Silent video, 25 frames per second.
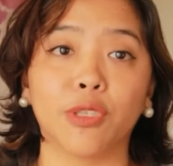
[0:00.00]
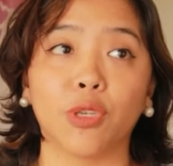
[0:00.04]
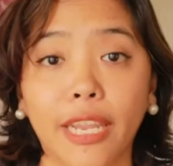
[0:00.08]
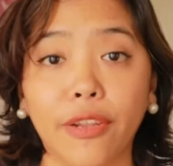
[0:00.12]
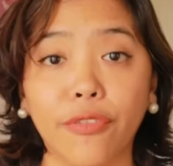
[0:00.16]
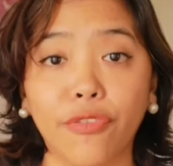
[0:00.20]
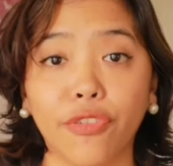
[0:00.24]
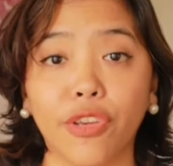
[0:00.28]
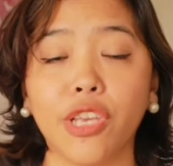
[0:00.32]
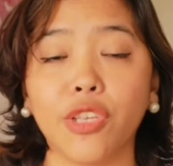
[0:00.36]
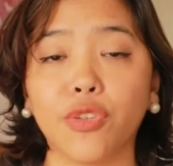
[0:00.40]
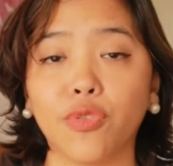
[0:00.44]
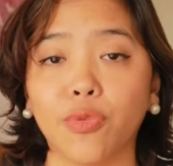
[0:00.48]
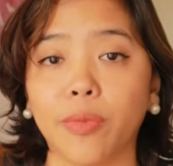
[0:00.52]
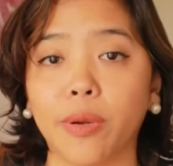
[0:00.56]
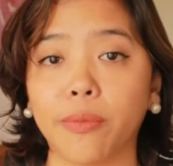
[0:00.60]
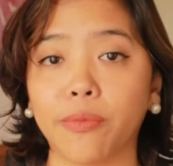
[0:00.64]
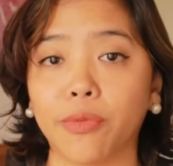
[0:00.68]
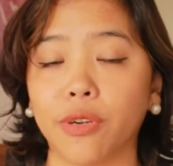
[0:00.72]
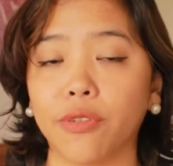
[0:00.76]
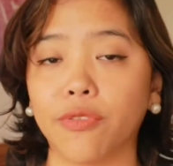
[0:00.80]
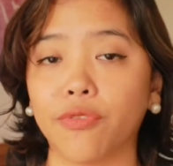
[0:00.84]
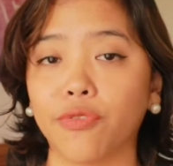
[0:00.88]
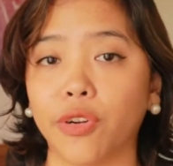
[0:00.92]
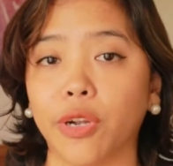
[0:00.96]
And if you guys
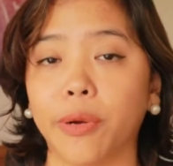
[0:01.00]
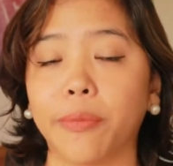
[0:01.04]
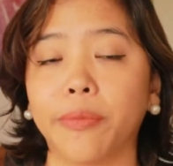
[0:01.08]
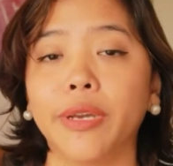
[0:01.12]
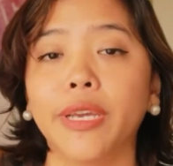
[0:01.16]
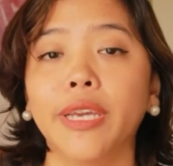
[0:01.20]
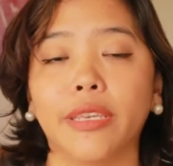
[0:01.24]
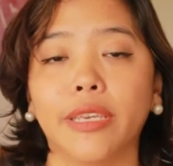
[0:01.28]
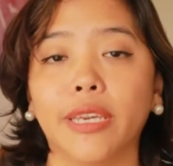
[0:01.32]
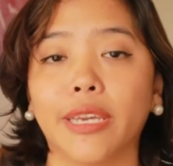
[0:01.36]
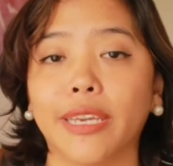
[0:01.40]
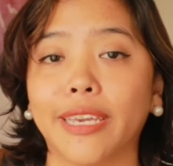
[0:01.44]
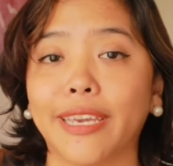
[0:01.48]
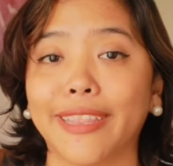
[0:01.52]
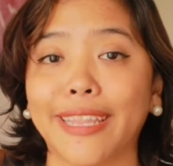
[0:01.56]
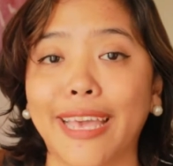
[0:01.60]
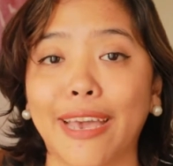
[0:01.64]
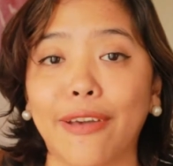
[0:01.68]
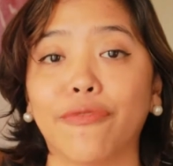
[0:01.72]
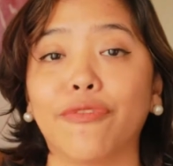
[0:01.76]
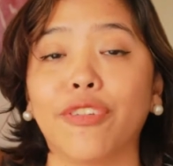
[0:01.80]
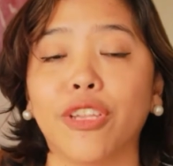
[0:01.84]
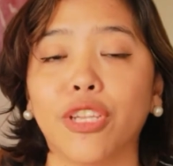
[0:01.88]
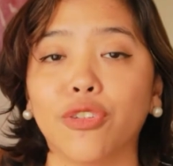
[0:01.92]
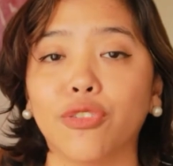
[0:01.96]
remember from
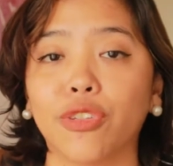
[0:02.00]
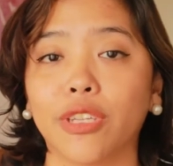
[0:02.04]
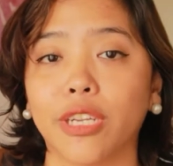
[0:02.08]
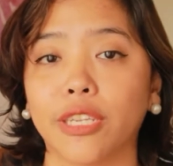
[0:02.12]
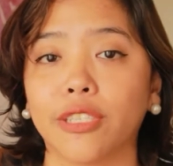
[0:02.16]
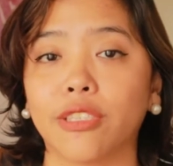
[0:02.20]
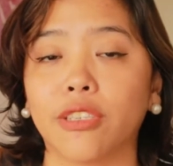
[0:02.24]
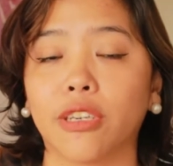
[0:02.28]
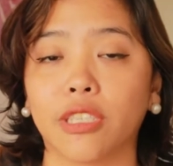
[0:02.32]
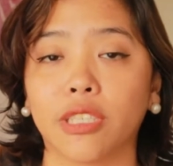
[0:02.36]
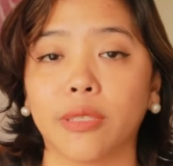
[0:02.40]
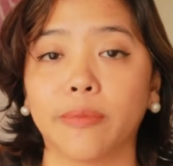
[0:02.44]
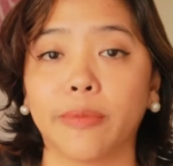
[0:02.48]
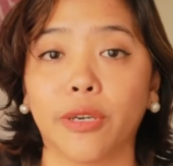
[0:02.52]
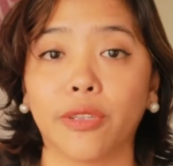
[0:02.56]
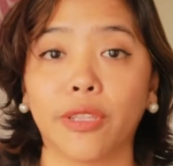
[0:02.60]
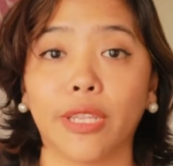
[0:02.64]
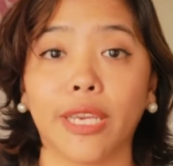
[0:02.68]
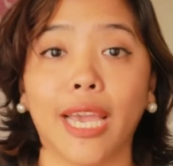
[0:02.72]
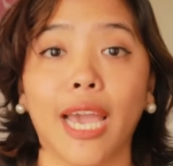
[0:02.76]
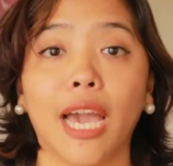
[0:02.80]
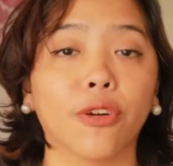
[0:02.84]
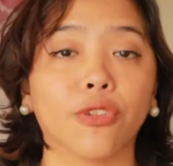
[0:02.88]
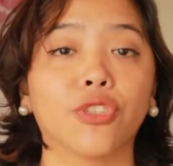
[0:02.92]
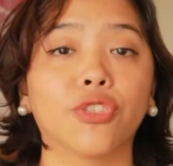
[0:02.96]
that video that I talked about,
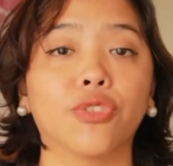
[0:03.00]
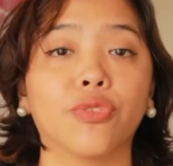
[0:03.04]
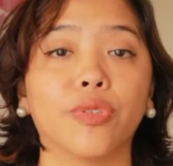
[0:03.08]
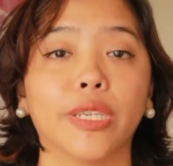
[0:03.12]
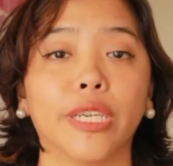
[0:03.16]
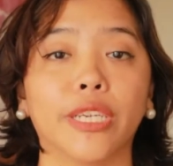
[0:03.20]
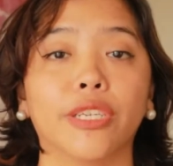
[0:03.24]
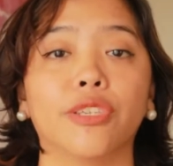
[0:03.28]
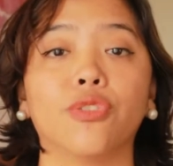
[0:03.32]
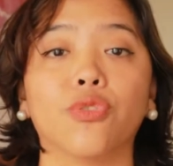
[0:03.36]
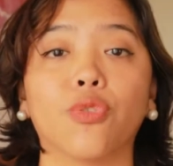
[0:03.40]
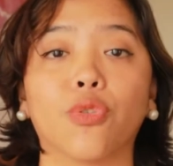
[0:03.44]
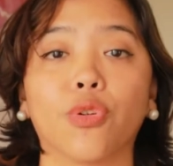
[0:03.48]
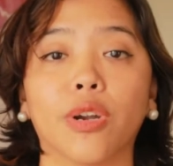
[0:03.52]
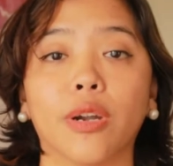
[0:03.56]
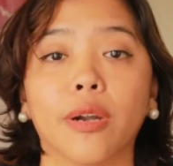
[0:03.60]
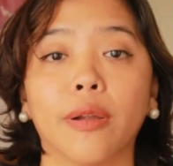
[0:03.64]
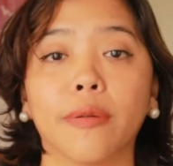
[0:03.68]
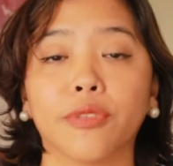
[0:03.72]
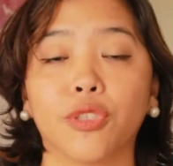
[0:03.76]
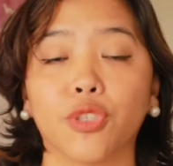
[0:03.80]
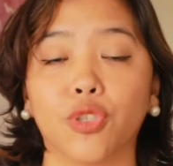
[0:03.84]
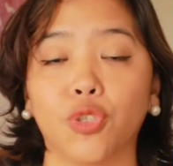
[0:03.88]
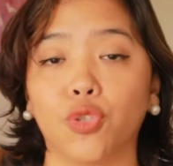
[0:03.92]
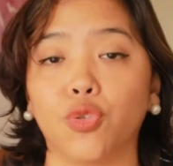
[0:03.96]
like how to create your
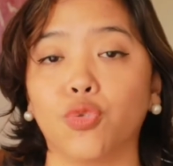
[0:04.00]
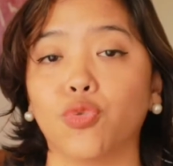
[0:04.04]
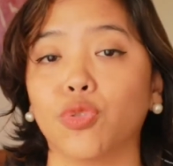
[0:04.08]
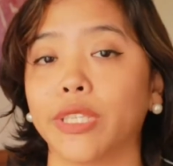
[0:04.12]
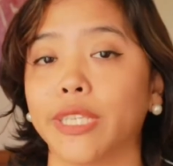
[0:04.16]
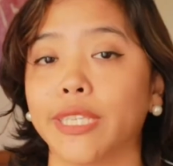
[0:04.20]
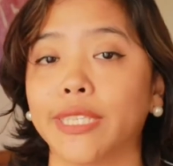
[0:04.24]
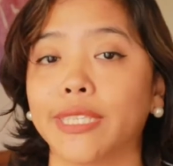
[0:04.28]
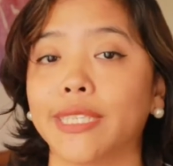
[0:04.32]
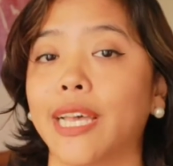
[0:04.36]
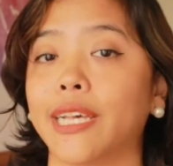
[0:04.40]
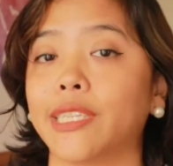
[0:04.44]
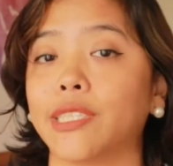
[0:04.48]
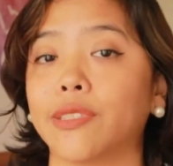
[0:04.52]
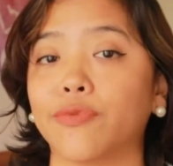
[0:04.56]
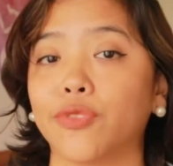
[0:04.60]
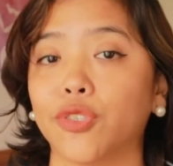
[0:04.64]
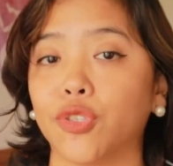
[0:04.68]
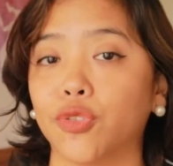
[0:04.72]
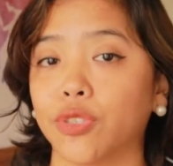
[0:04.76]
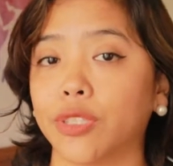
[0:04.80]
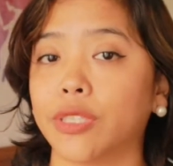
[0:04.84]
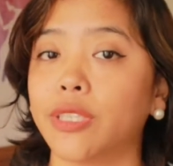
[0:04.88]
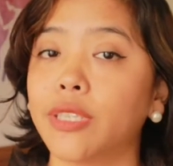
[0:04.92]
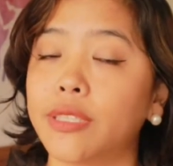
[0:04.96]
to-do list as a
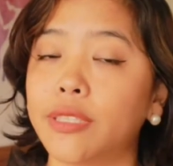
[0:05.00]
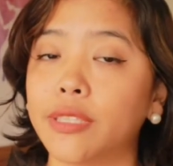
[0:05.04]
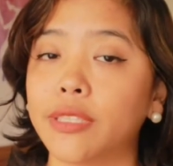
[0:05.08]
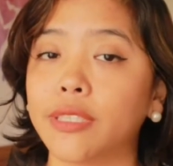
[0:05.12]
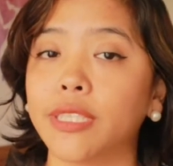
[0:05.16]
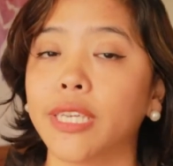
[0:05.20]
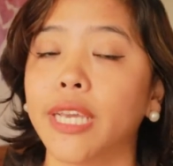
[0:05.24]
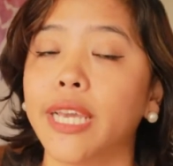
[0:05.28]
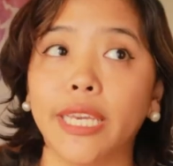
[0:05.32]
virtual assistant,